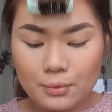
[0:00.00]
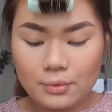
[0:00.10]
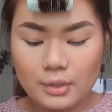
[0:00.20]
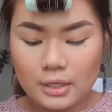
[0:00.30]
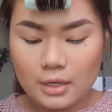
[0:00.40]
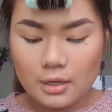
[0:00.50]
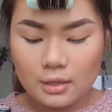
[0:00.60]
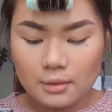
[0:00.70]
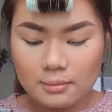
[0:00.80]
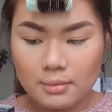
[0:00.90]
put it
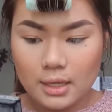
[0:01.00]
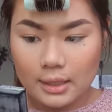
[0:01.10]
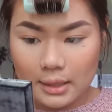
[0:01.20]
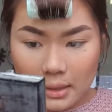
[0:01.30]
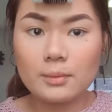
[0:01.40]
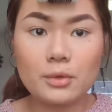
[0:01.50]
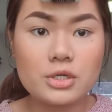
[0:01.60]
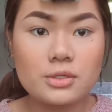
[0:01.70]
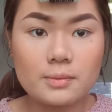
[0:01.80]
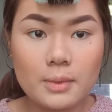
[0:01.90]
on the bridge
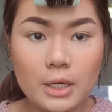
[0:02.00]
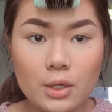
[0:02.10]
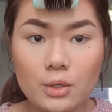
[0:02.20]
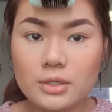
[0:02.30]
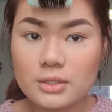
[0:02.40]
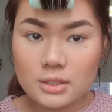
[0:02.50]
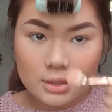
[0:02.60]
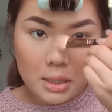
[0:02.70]
of my nose.